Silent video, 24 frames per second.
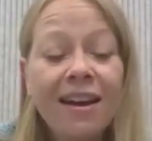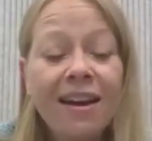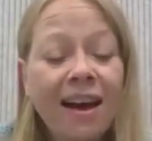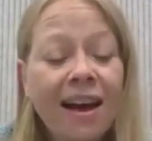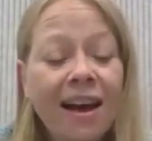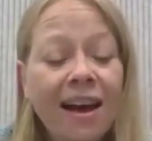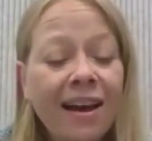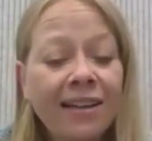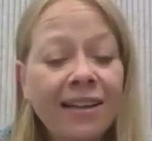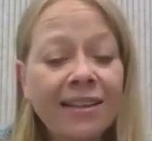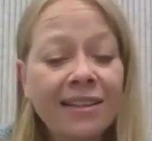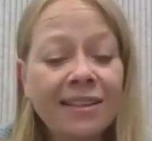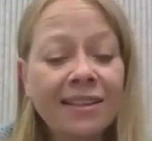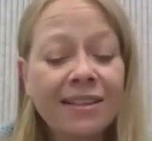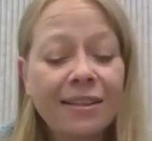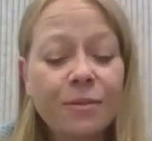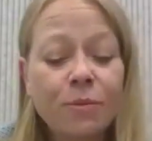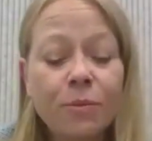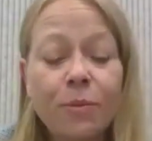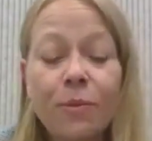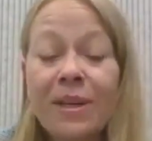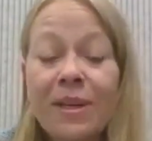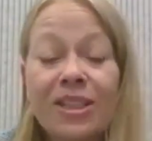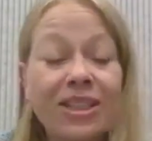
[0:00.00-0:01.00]
And
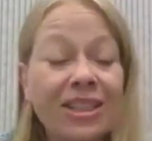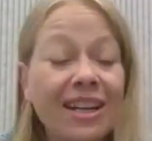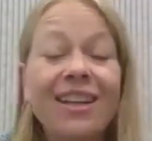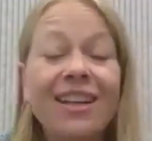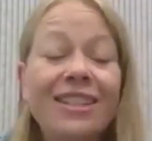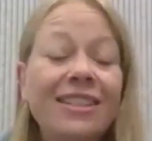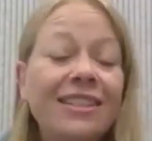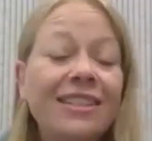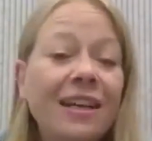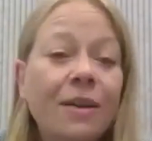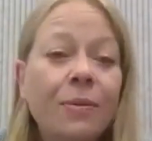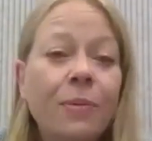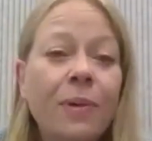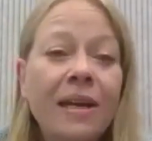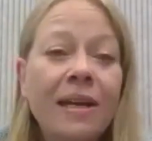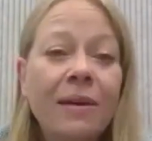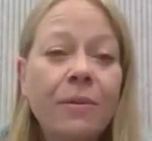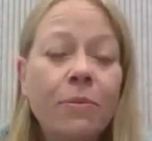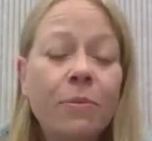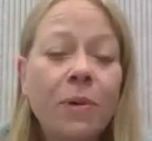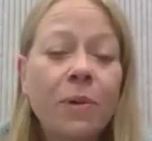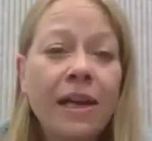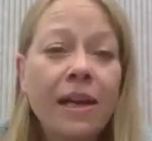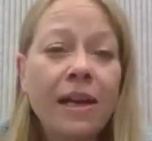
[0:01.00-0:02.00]
I just think
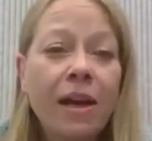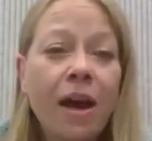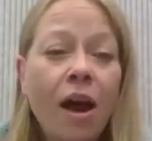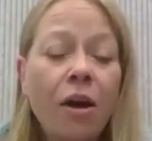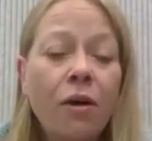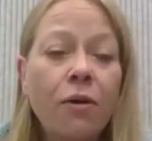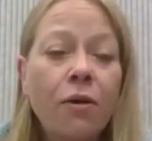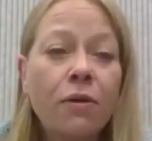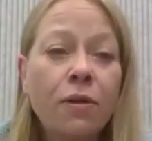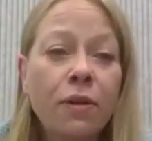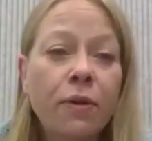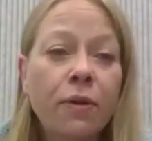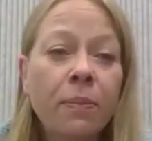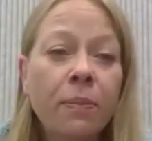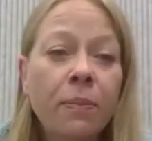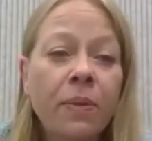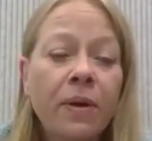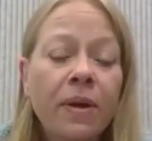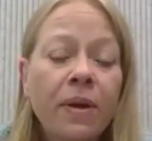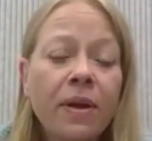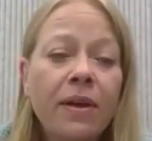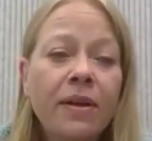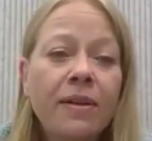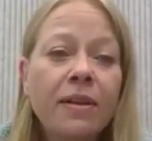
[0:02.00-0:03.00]
we owe them
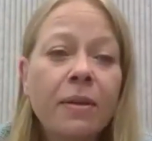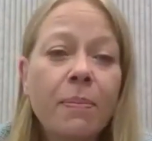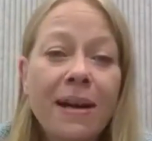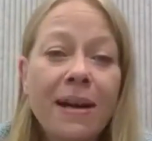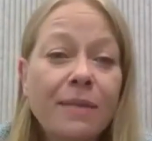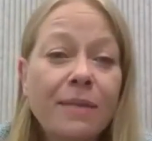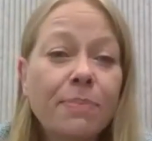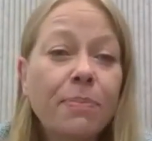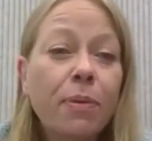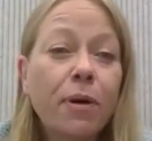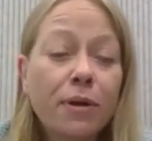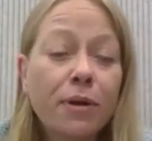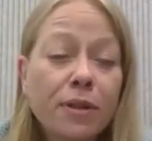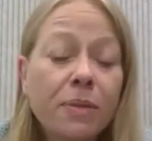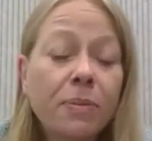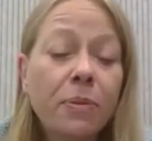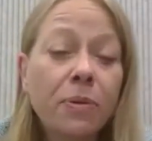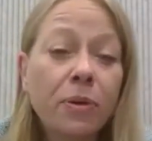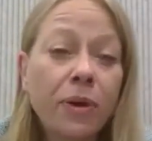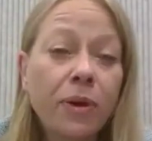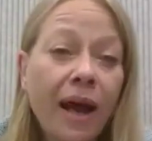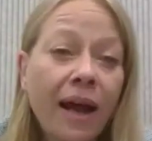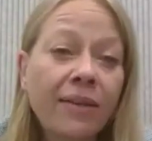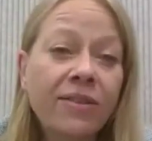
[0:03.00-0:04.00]
the best
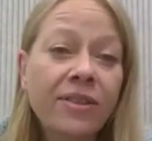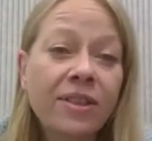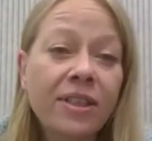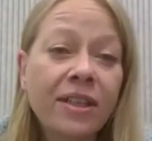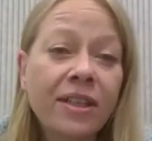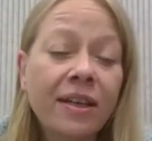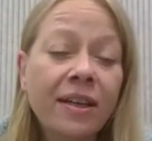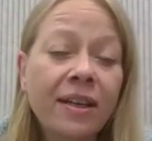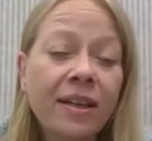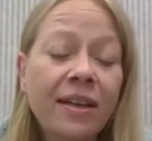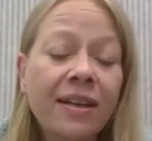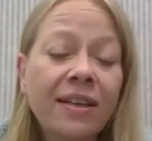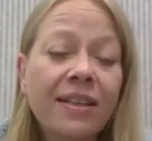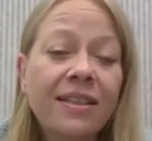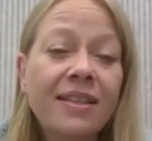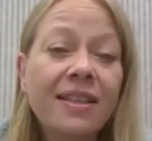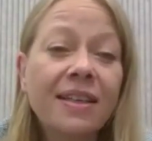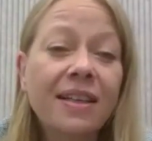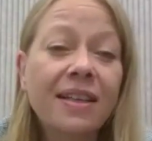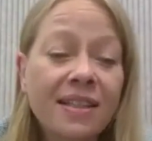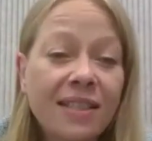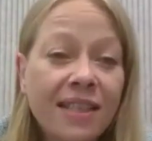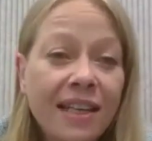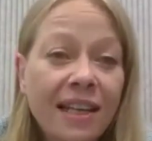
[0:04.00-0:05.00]
possible candidate to
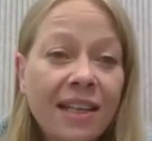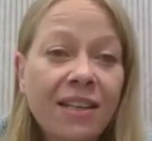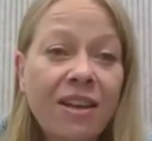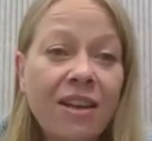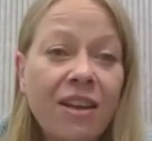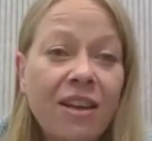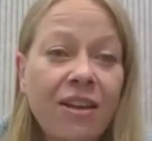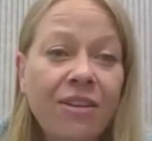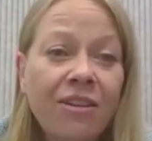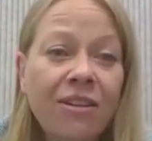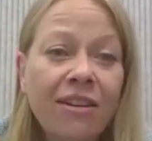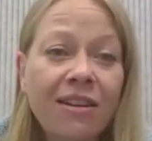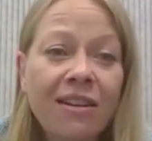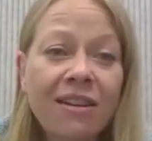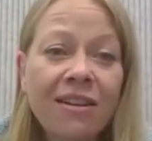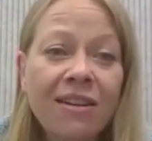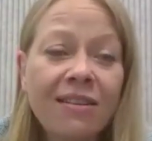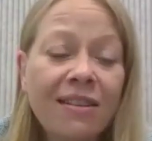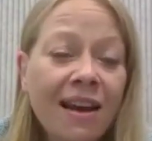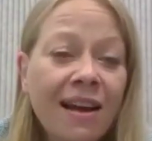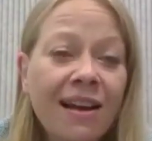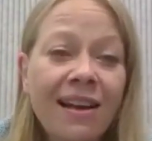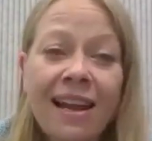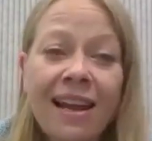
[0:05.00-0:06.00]
continue
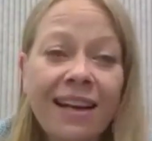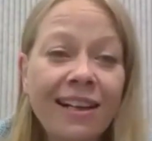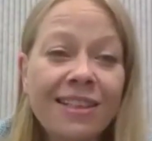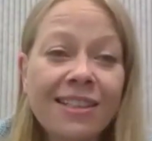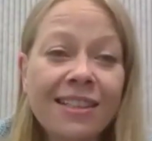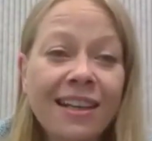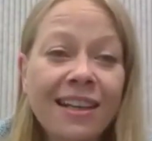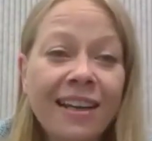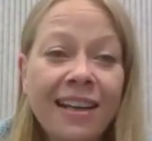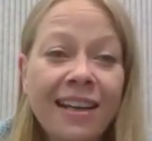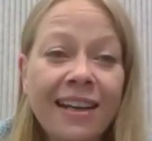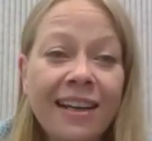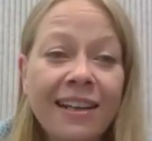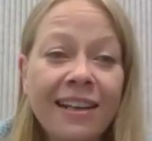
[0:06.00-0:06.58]
that legacy.